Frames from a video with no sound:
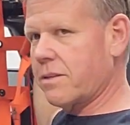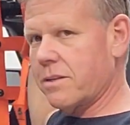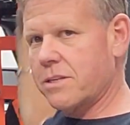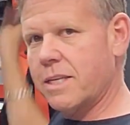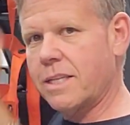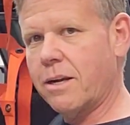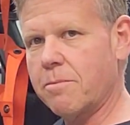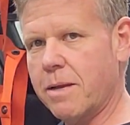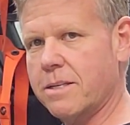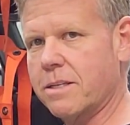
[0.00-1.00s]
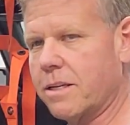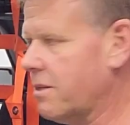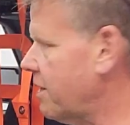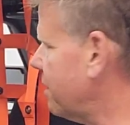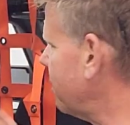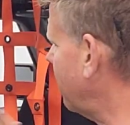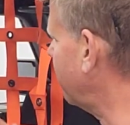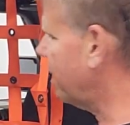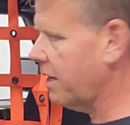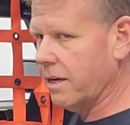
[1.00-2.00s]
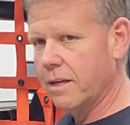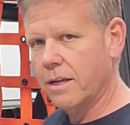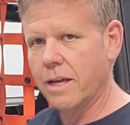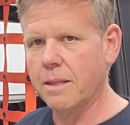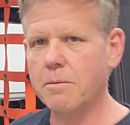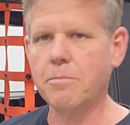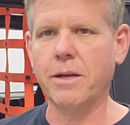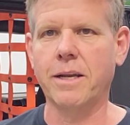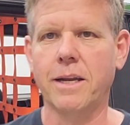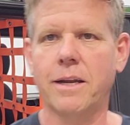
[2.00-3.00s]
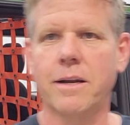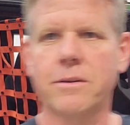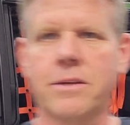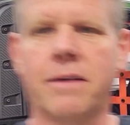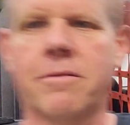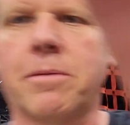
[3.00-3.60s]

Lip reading: to sit there. Basically, it sits on the. And let me bring it in here so you have a